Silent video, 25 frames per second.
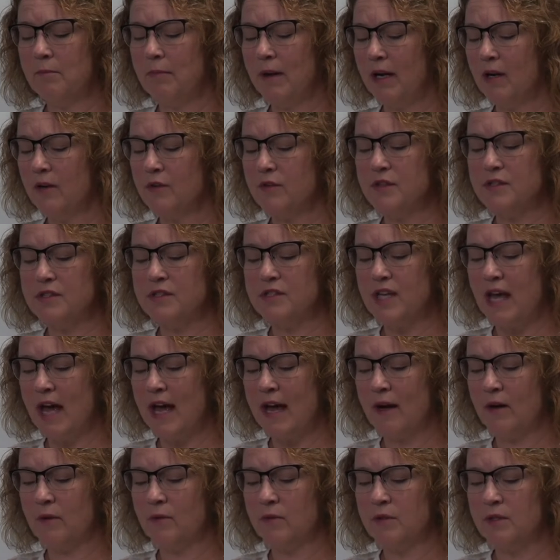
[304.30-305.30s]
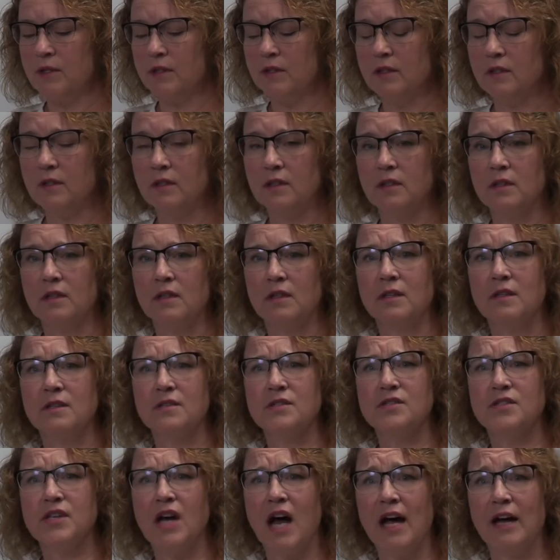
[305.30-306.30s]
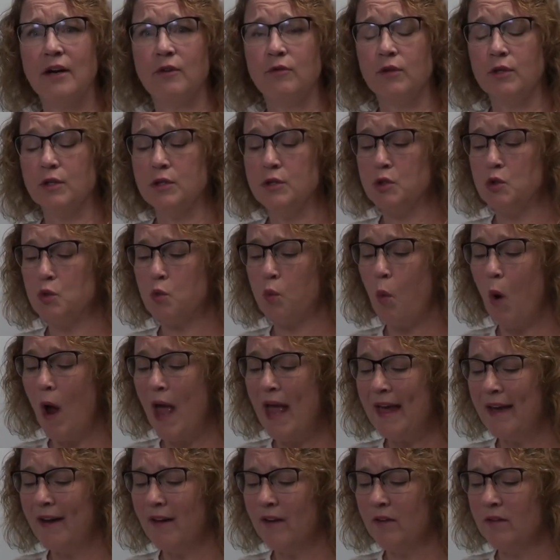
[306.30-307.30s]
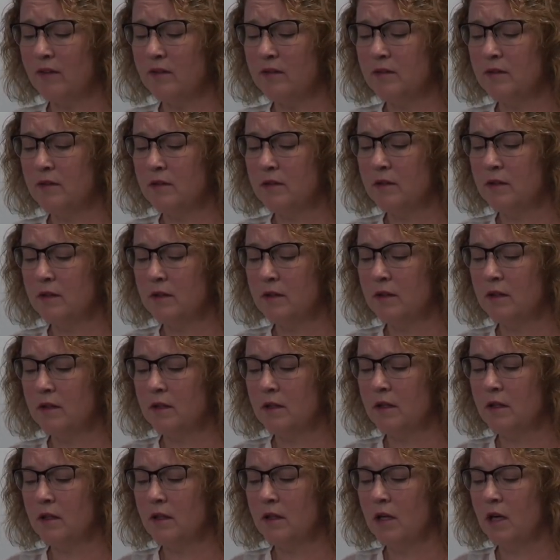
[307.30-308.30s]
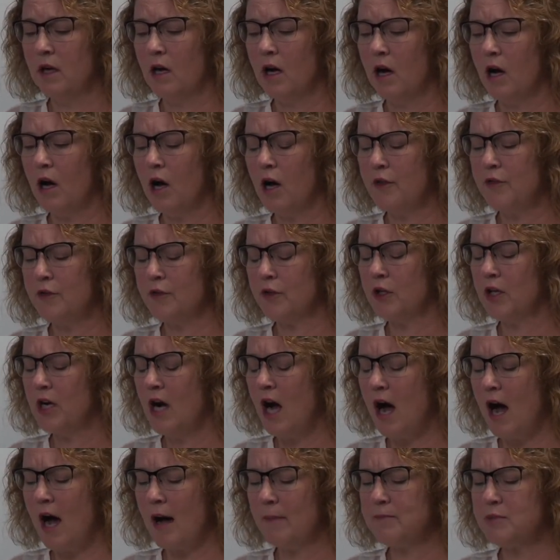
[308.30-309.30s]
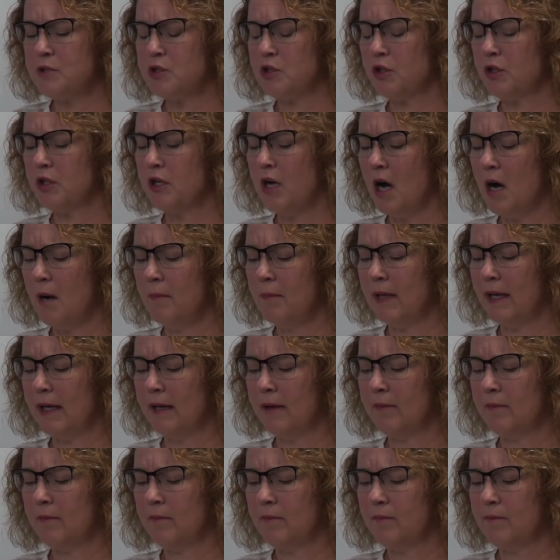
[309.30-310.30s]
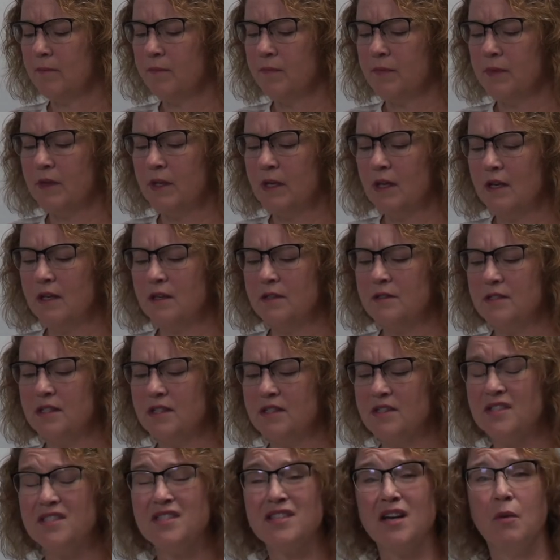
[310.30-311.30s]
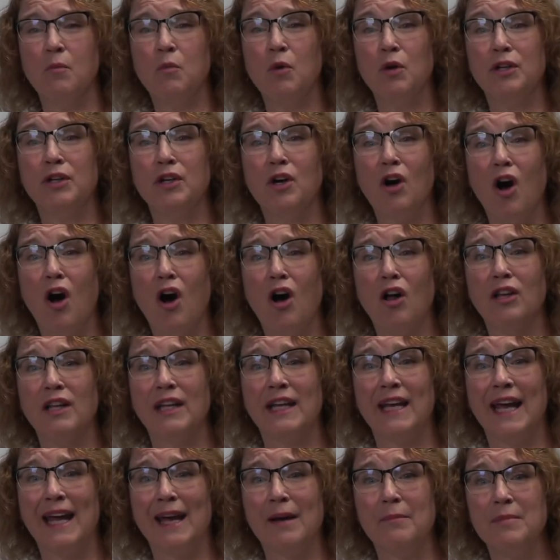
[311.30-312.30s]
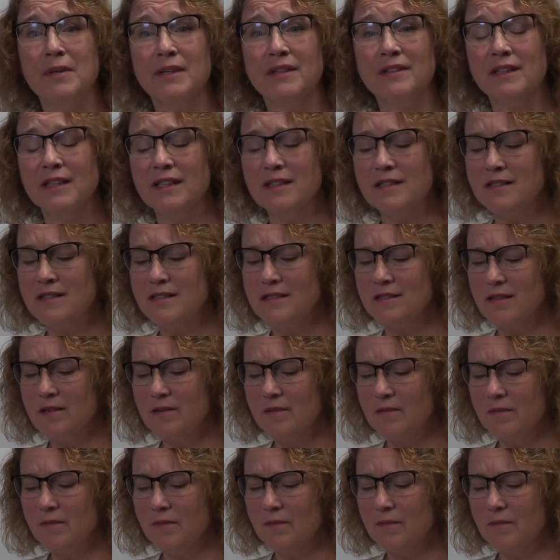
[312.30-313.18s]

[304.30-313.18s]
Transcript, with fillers: bear the sound. Sirens wail. Other cops are coming. Did someone call an ambulance?